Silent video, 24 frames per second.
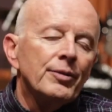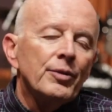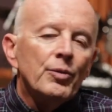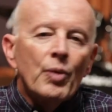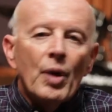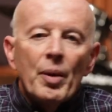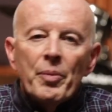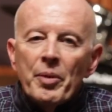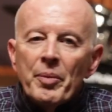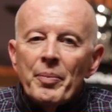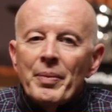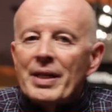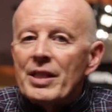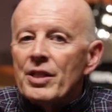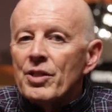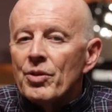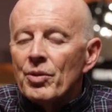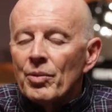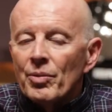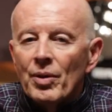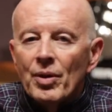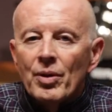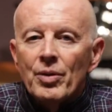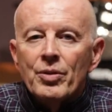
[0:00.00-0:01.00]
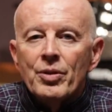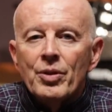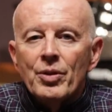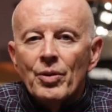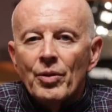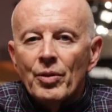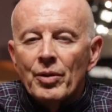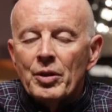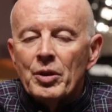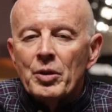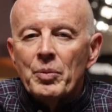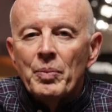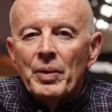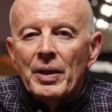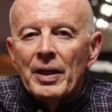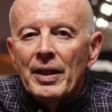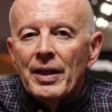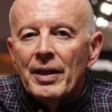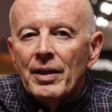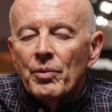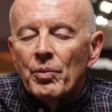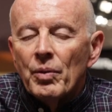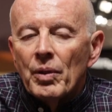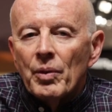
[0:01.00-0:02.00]
rubber meets the road, so to
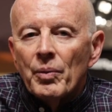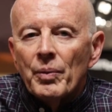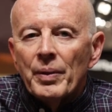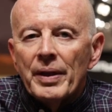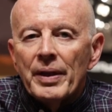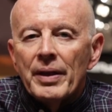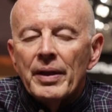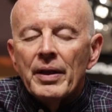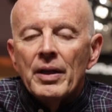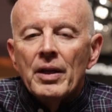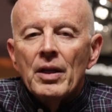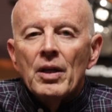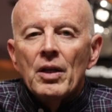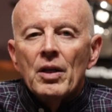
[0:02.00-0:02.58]
speak, where we